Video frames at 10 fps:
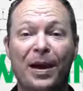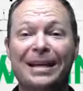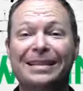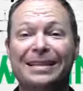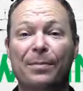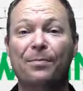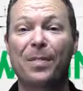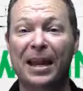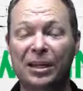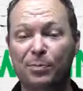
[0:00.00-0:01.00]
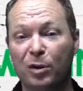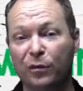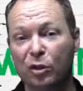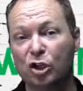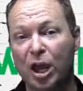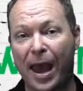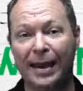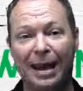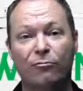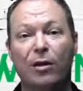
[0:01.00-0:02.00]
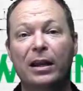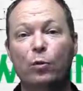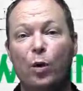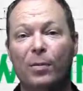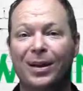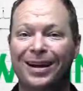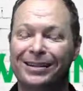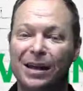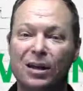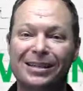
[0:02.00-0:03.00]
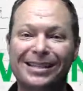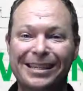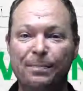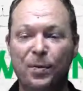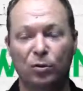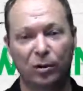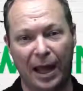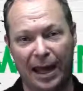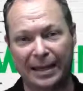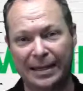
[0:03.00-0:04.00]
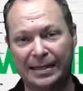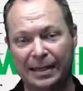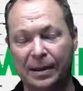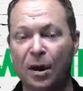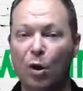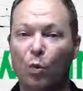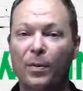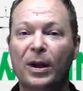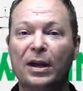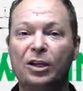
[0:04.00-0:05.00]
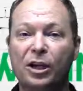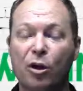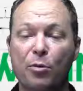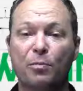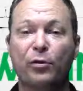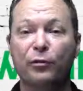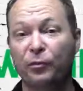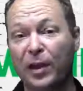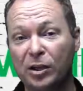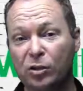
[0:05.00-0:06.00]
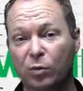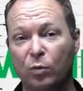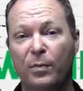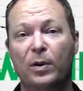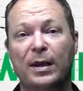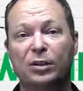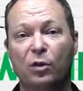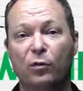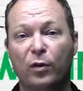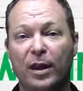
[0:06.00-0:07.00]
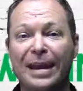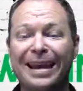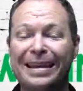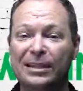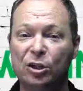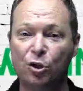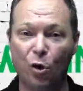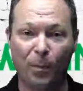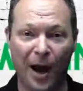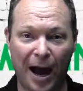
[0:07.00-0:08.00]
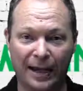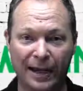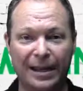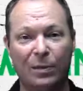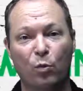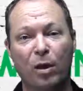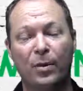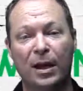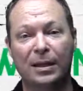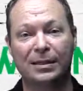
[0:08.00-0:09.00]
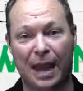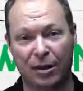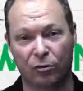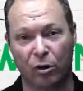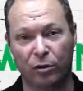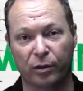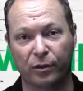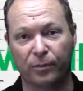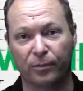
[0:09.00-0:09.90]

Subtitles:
makes the management of your chat and running webinars simple and easy. Webinar Geo professional webinar software is your partner in webinars and growth.